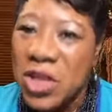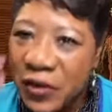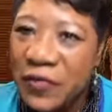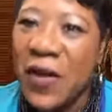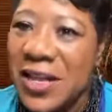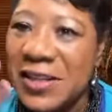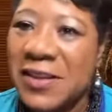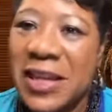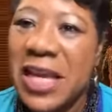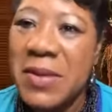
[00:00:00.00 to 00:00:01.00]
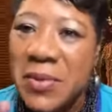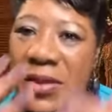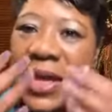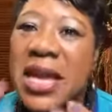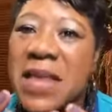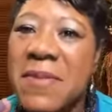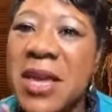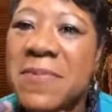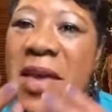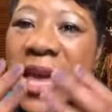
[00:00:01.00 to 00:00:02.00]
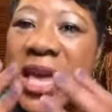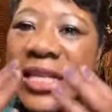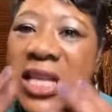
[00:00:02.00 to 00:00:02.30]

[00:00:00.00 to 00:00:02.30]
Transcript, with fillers: When you're facing the enemy, when the enemy